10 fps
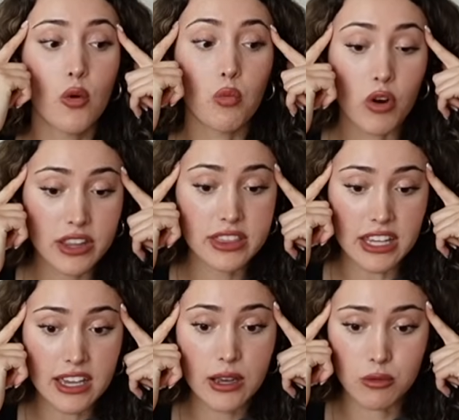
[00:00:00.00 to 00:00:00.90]
One
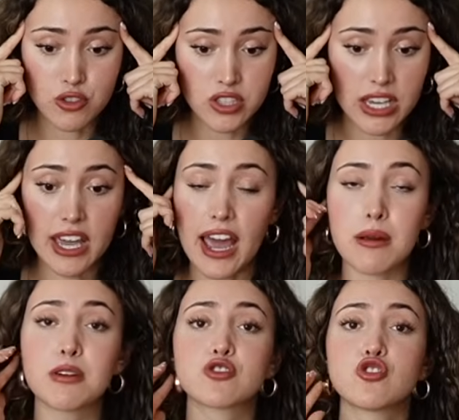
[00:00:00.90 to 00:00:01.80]
thing I will say,
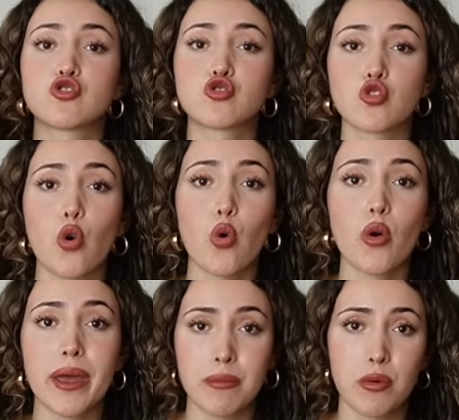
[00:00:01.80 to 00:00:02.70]
eyebrows are
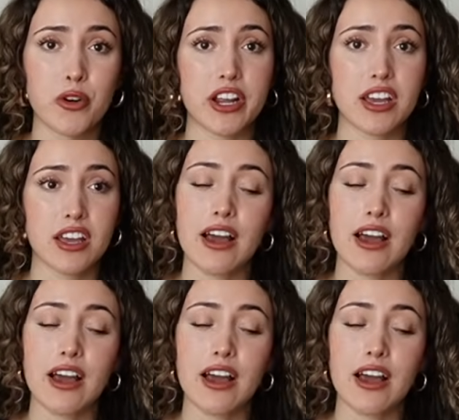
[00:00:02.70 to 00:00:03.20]
so important.